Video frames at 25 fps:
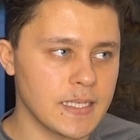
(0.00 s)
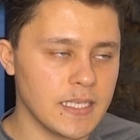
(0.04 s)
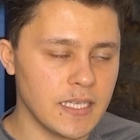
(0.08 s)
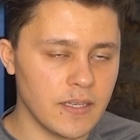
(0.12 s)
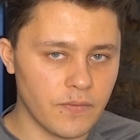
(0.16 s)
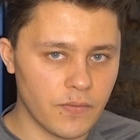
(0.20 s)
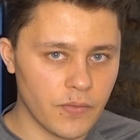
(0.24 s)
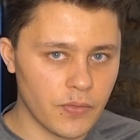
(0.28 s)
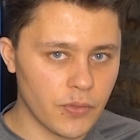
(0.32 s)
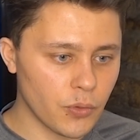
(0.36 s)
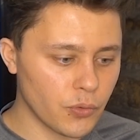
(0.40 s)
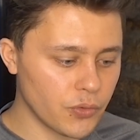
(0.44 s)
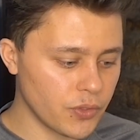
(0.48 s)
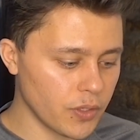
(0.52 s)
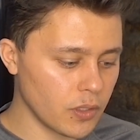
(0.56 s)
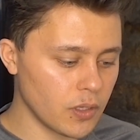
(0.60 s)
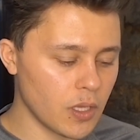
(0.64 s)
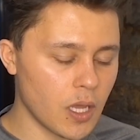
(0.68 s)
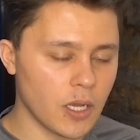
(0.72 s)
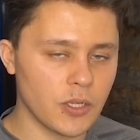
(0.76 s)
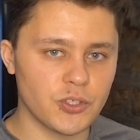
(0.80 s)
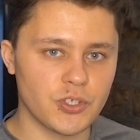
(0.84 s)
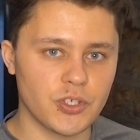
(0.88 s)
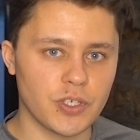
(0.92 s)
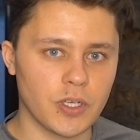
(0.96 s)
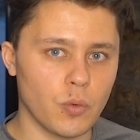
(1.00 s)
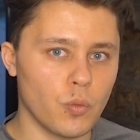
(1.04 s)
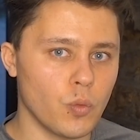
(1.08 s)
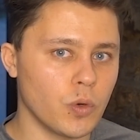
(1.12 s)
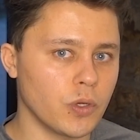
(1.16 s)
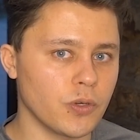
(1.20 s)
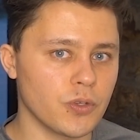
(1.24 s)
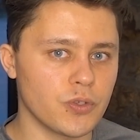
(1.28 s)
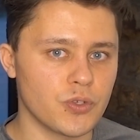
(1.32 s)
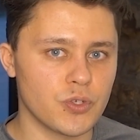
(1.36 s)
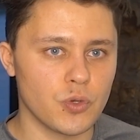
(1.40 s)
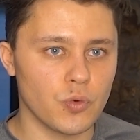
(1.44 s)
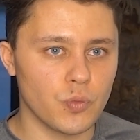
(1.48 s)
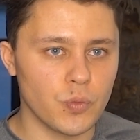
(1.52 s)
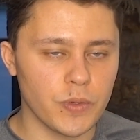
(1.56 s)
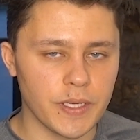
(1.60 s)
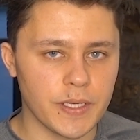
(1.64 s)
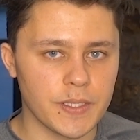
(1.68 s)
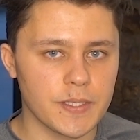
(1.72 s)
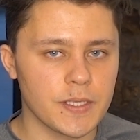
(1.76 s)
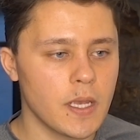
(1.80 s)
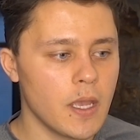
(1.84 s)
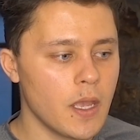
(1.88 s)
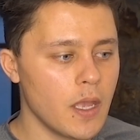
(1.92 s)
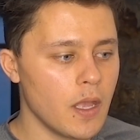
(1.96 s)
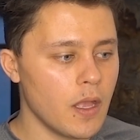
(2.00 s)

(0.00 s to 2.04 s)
even though they're launching in one or two weeks.